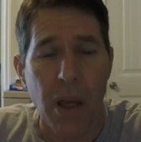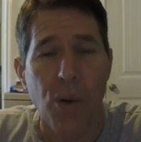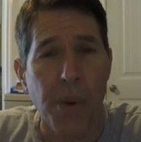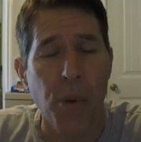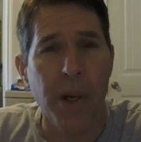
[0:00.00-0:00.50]

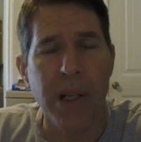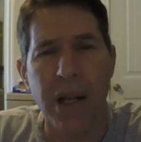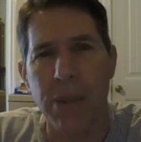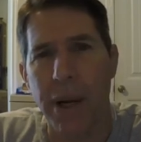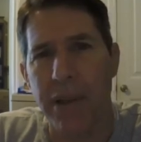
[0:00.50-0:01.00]
Remember, we
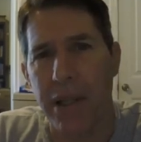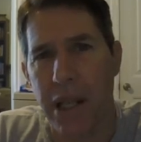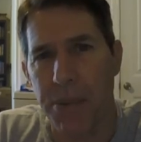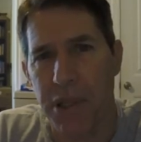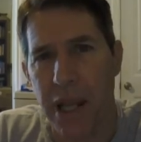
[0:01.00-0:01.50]
talked about the
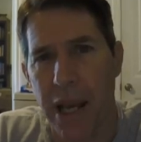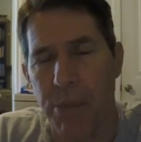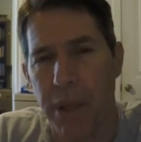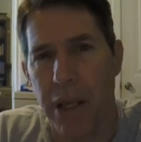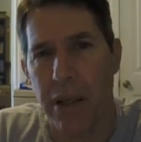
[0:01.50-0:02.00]
deep
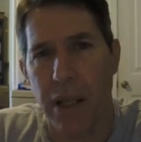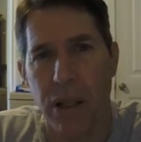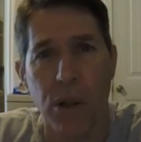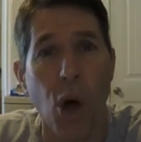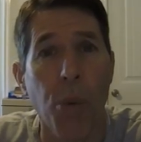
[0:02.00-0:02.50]
state being the
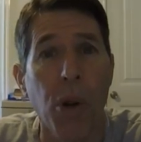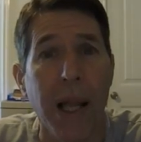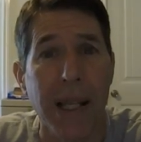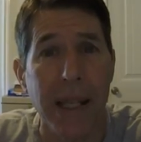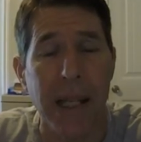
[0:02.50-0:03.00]
global
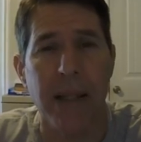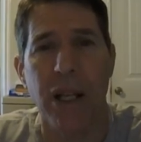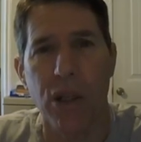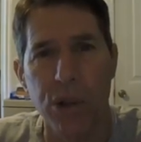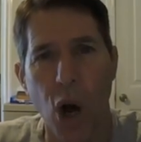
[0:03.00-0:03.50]
elite, the
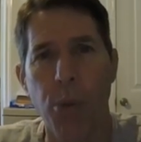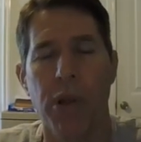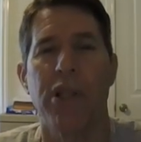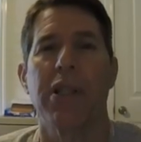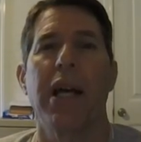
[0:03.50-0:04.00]

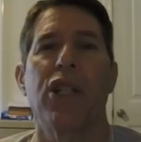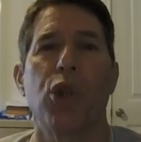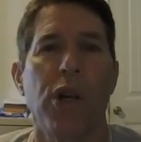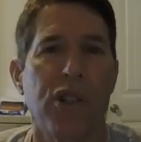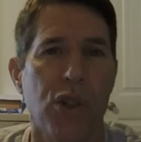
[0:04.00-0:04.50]
globalists like
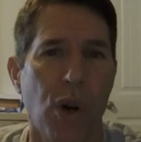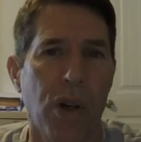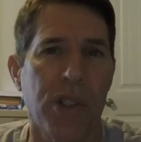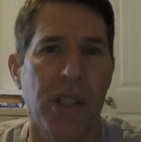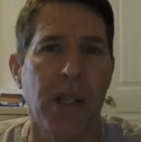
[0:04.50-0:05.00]
George
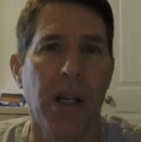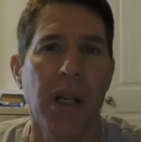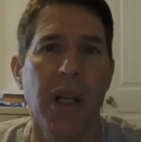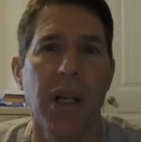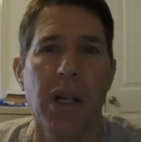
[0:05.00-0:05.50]
Soros and
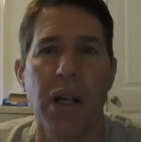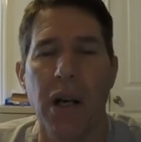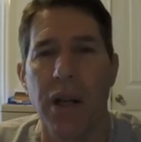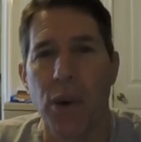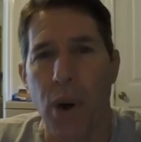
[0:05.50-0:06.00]

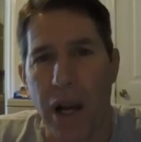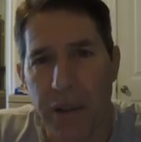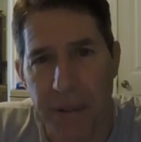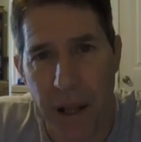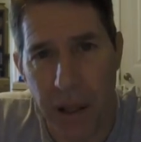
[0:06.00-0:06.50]
the
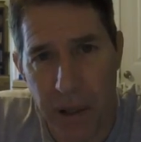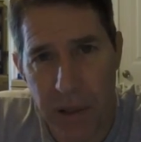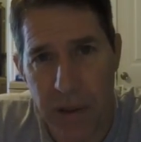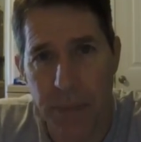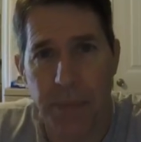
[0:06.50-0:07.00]

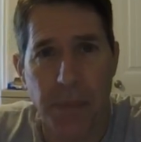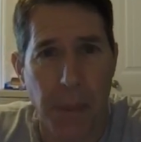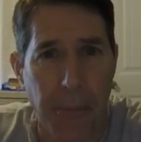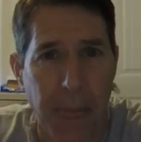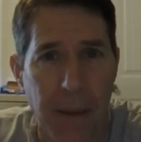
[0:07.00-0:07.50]
Rockefellers,
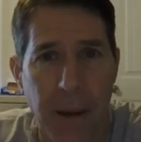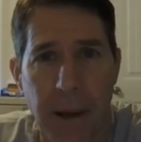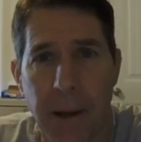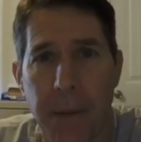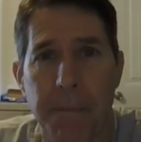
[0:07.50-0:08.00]

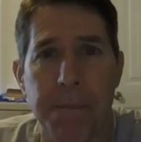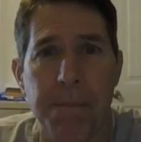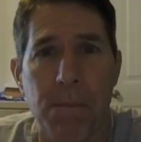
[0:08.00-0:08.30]
Henry